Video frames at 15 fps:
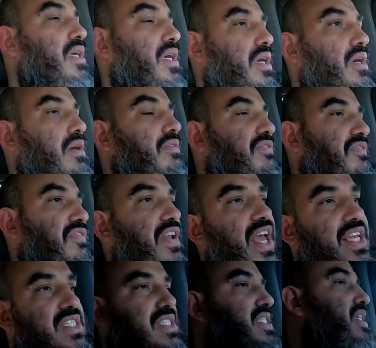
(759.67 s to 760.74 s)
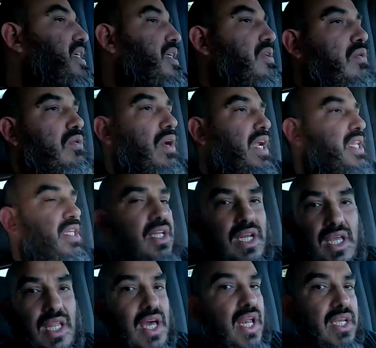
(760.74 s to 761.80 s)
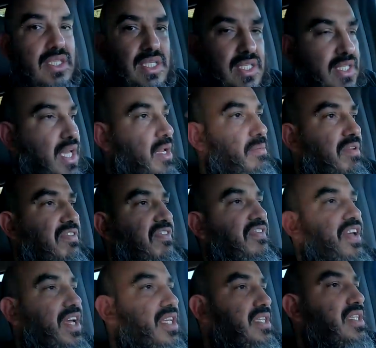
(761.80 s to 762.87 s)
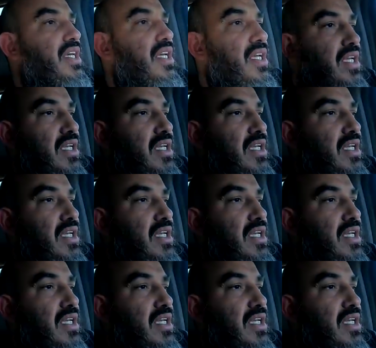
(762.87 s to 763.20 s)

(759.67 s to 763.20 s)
uh, flexing or anything like that. It's, it's gonna be fixed.